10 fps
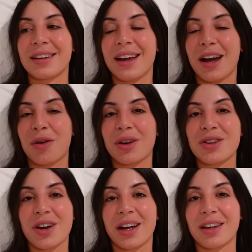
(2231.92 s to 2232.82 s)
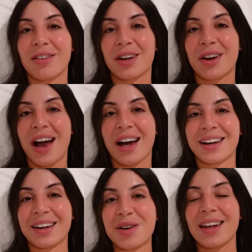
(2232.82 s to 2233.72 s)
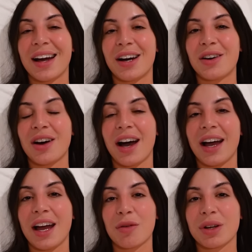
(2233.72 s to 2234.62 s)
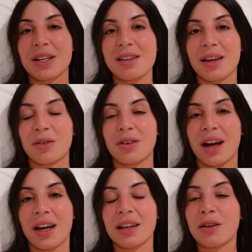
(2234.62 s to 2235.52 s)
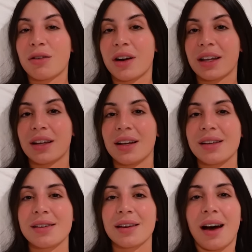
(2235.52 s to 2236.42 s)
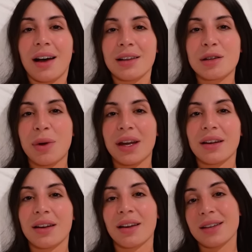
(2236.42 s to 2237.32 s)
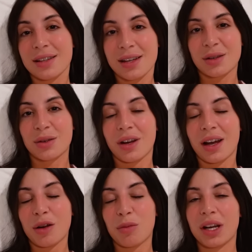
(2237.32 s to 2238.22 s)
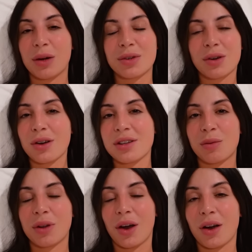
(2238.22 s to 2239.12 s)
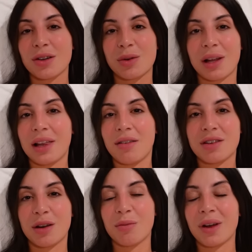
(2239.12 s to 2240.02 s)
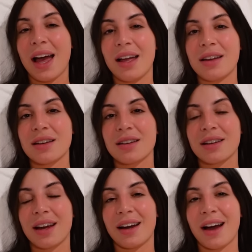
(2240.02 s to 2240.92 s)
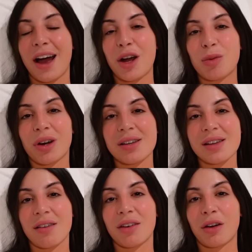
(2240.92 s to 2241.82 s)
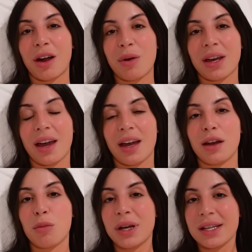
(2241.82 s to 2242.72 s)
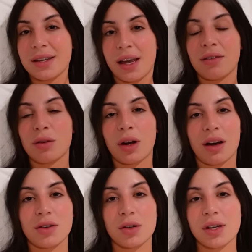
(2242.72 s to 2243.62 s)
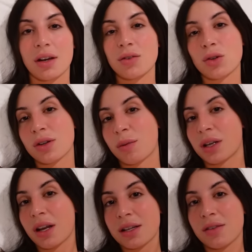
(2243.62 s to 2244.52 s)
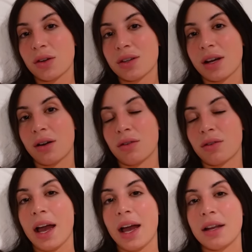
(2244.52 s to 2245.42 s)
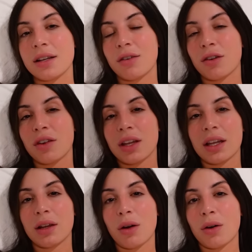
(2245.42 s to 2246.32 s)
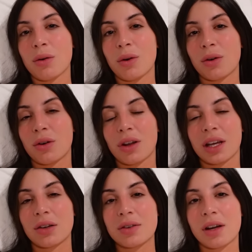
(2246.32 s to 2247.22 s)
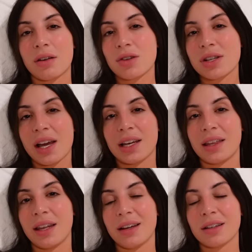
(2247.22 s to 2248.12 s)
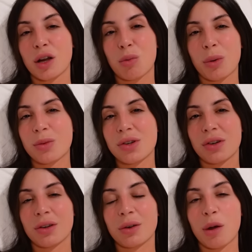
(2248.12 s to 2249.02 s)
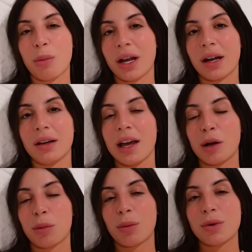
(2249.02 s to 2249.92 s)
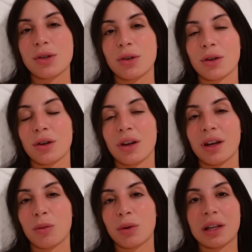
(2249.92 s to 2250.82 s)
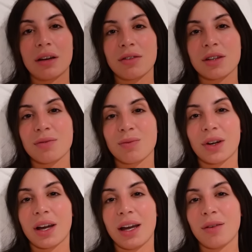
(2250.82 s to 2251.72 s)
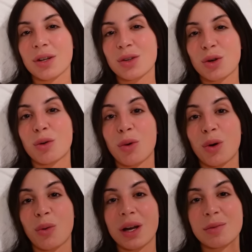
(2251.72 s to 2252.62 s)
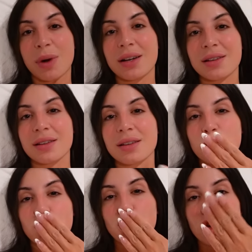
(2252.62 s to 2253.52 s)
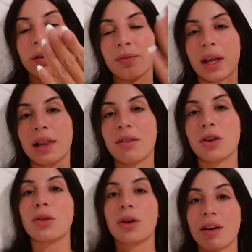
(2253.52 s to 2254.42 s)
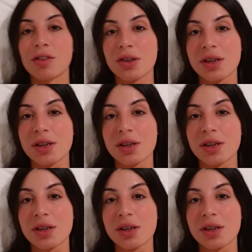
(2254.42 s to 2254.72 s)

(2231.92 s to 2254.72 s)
yeah, I want to try and give it a crack. Now, I am going to say goodnight. Little Franklin is in Carla's bed. He says goodnight, but he was cozy with her, so I left him. And yeah, I hope you guys have a great week ahead. Be safe, look after yourselves, do something nice for yourself. And if you're feeling low or not like yourself, just hang in there. I promise you it'll get better, and I promise you it will lift, okay? The storm always passes. Mwah. I love you. Look after